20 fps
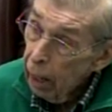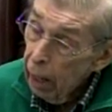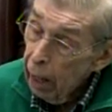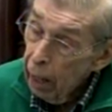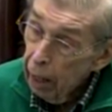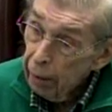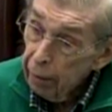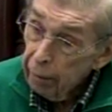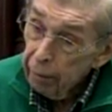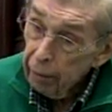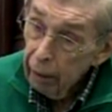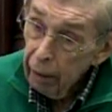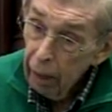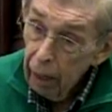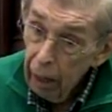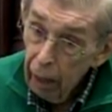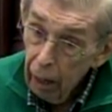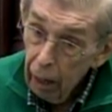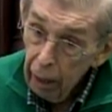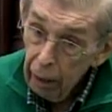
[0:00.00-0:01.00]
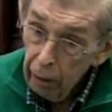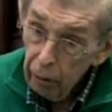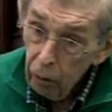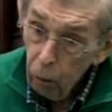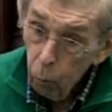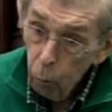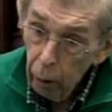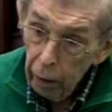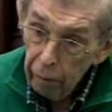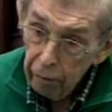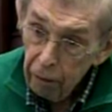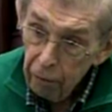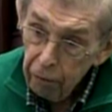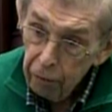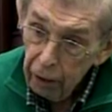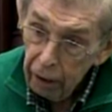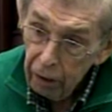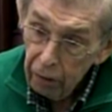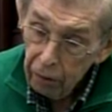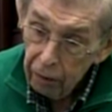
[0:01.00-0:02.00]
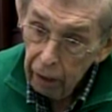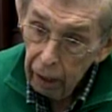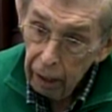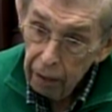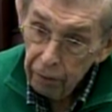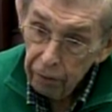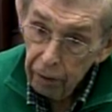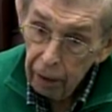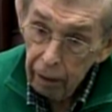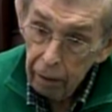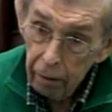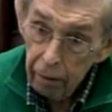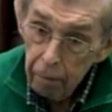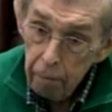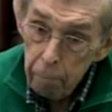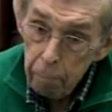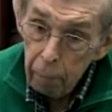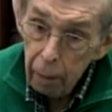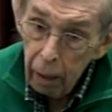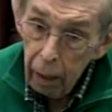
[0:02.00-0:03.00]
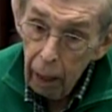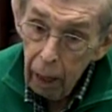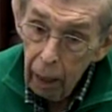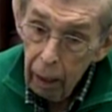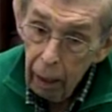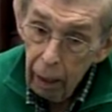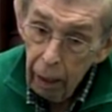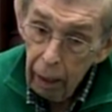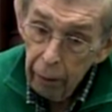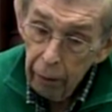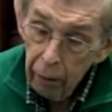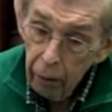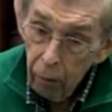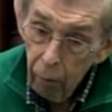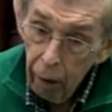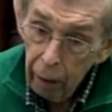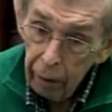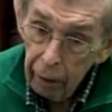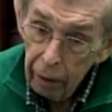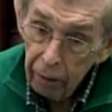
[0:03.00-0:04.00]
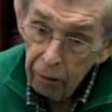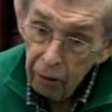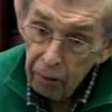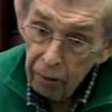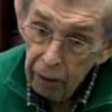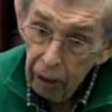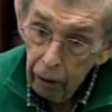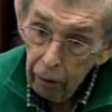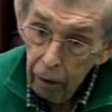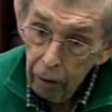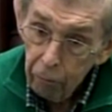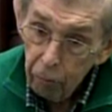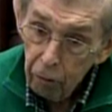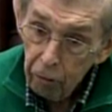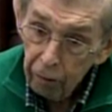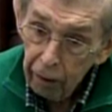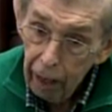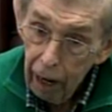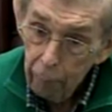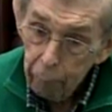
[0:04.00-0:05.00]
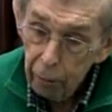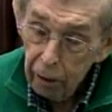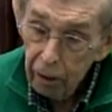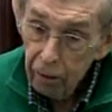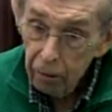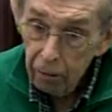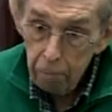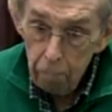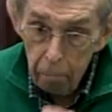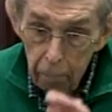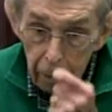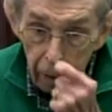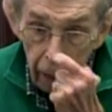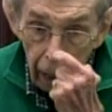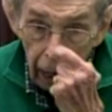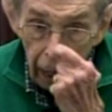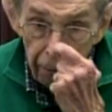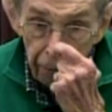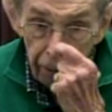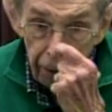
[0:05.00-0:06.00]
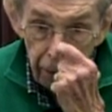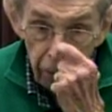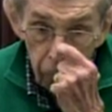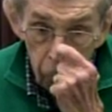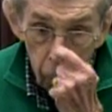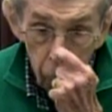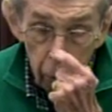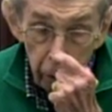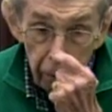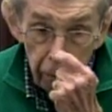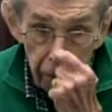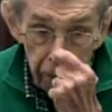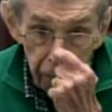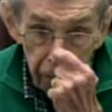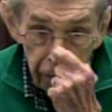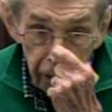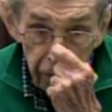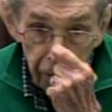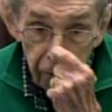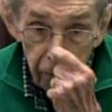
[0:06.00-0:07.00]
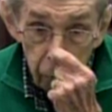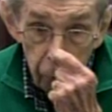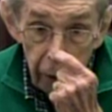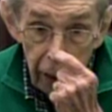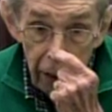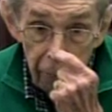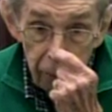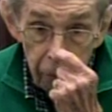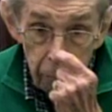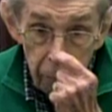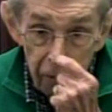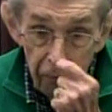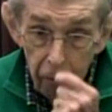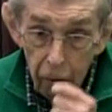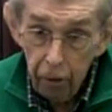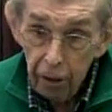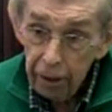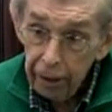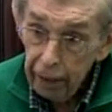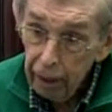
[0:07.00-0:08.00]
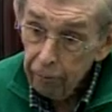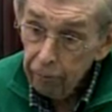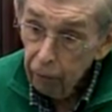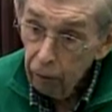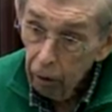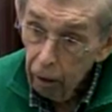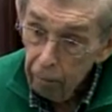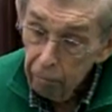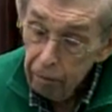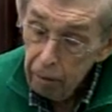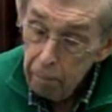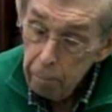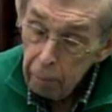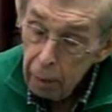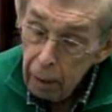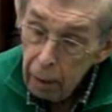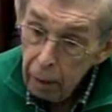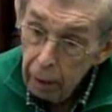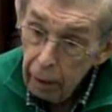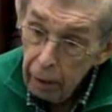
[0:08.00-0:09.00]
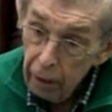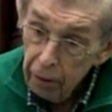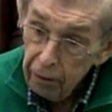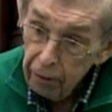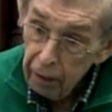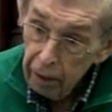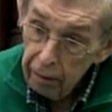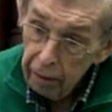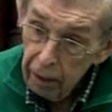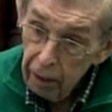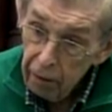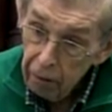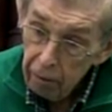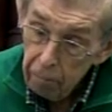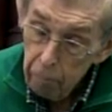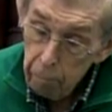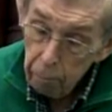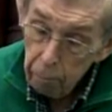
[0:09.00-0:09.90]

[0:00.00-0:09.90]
And one of the things that I think, I'd like to start off with, Captain, is I think one of the things that we have to be very careful of is that there's